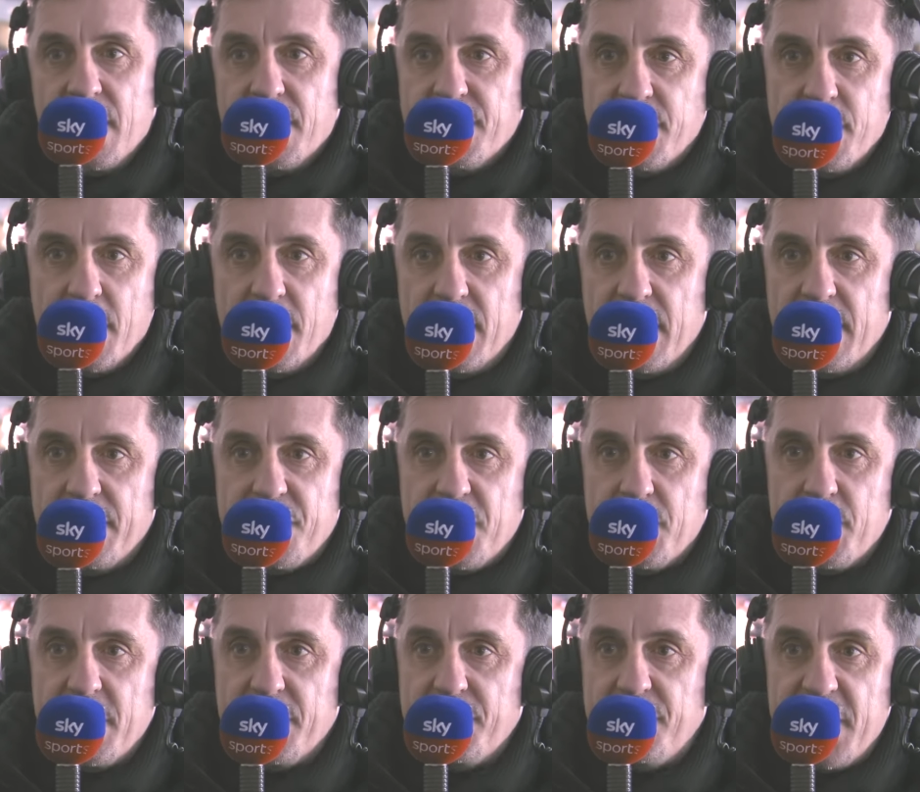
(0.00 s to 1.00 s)
From
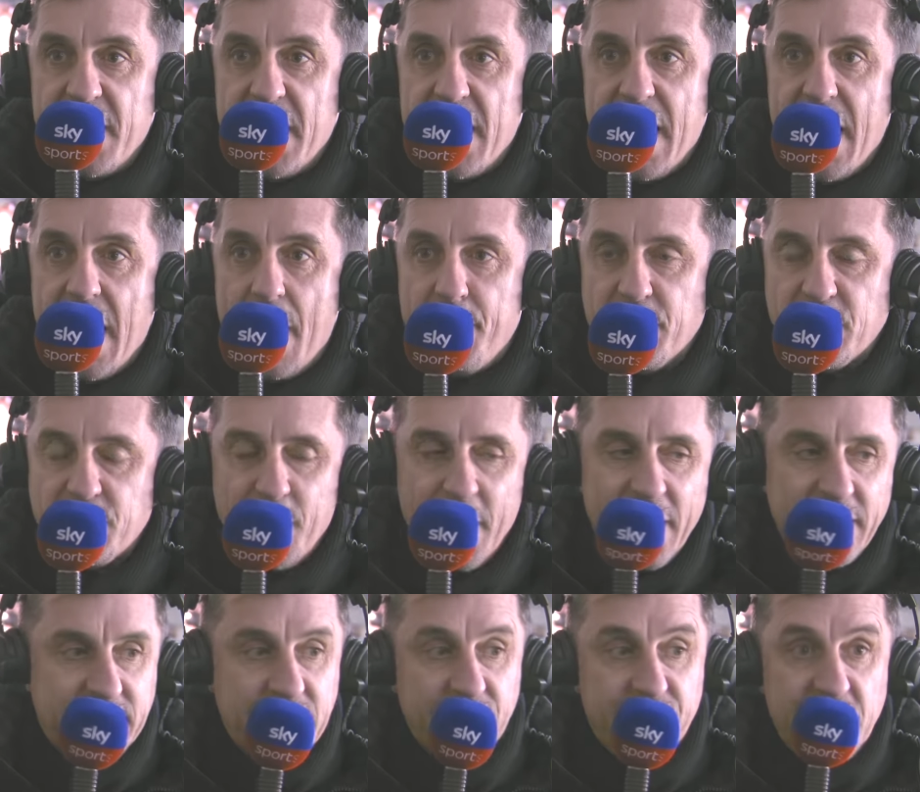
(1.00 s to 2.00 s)
a VAR
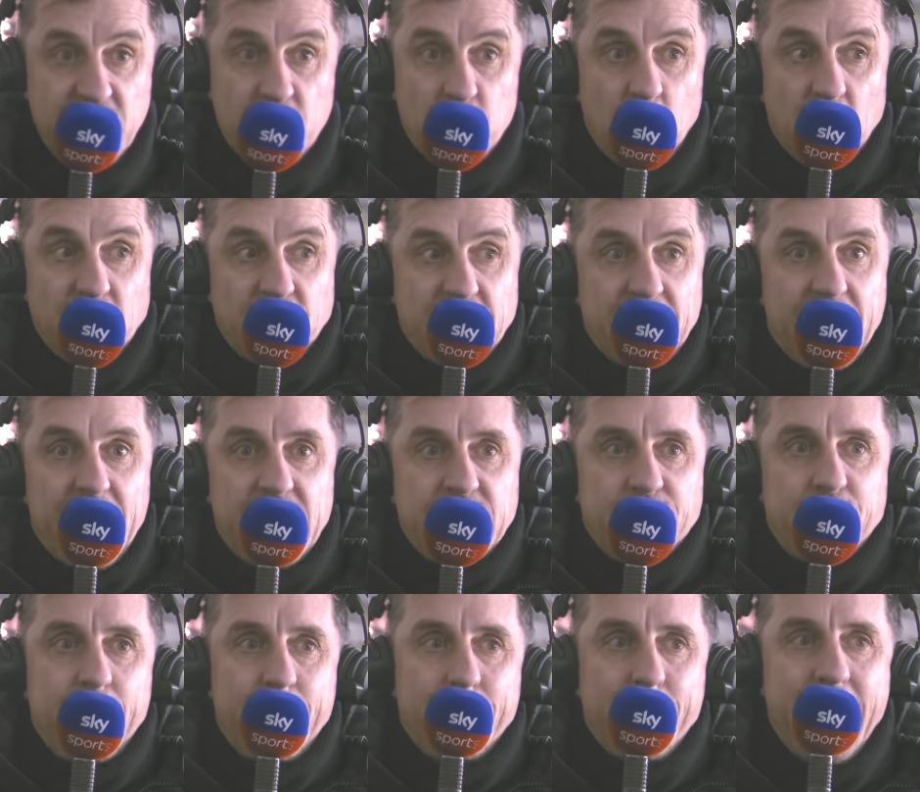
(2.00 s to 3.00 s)
perspective, this one tonight
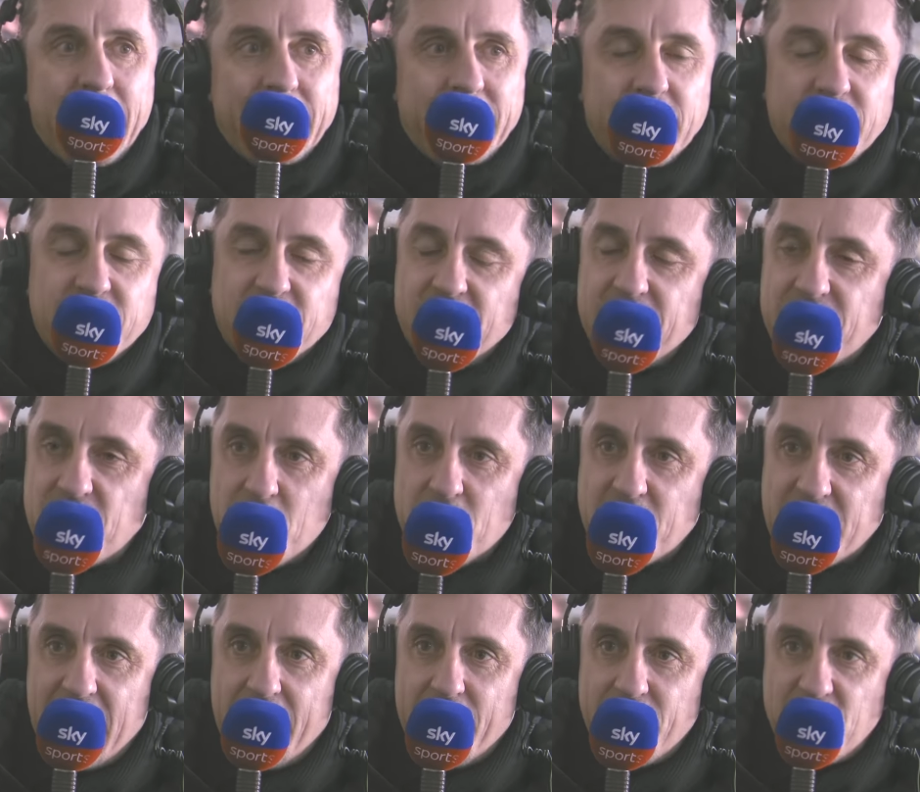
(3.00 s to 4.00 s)
has been madness, and
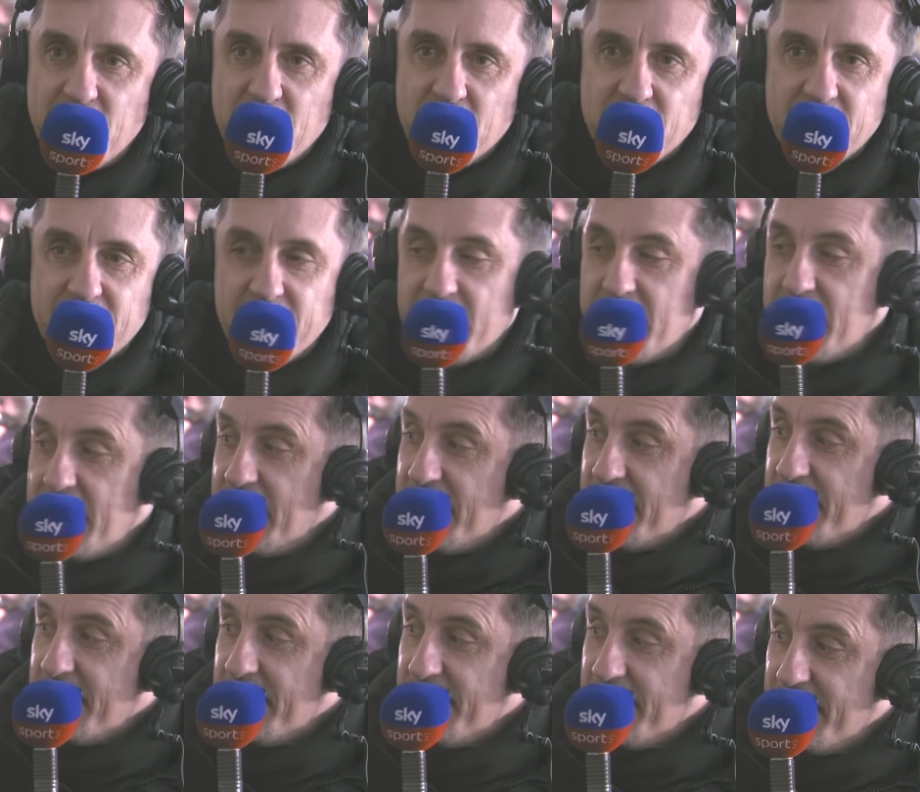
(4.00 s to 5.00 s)
sometimes you're just
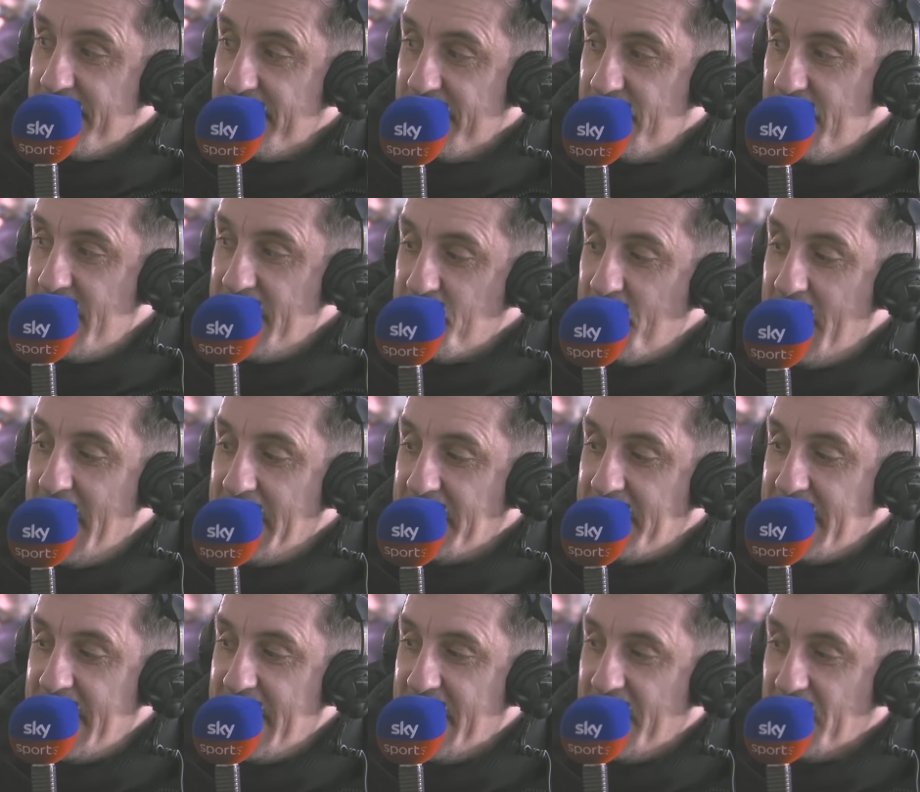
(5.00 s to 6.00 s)
thinking, where's Mike
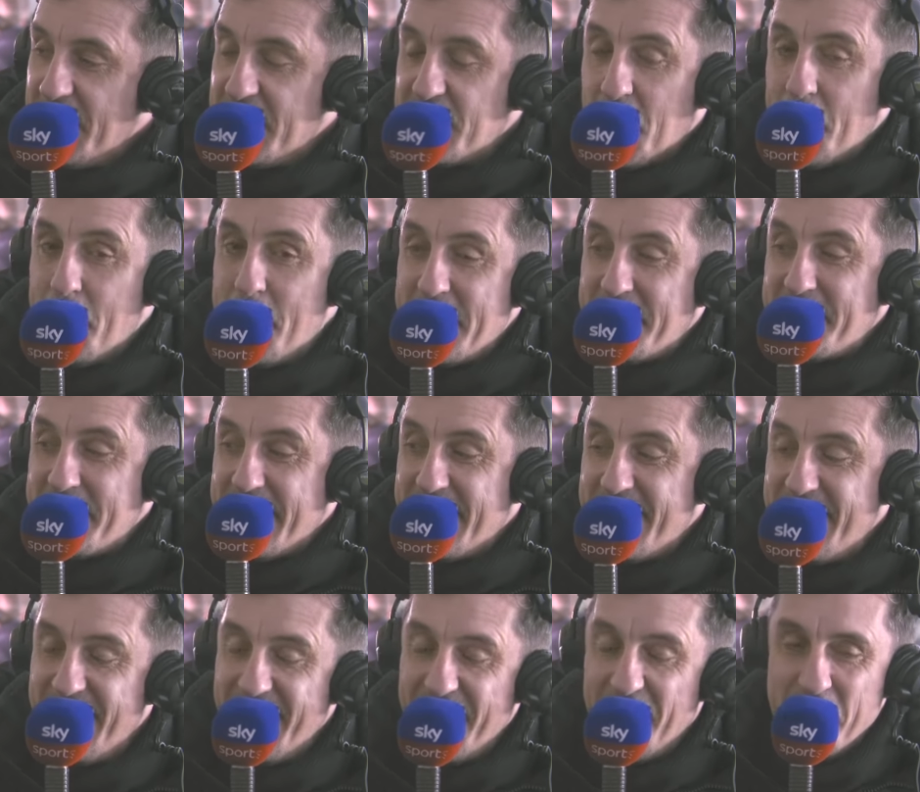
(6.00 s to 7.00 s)
Dean gone? He's gone
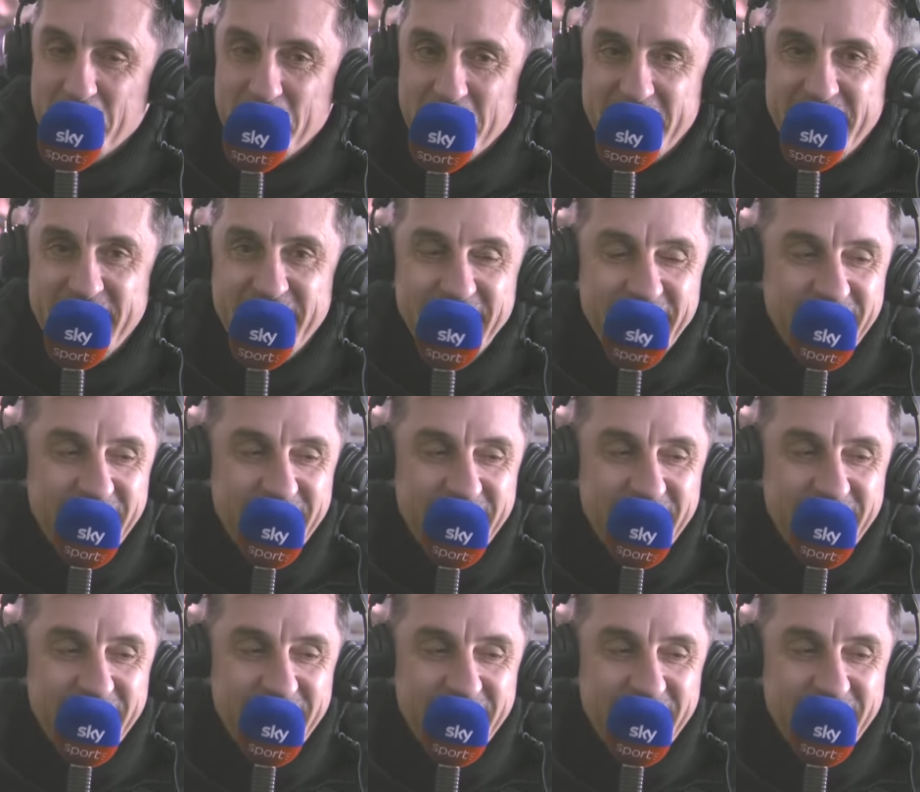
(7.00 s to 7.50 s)
missing on me.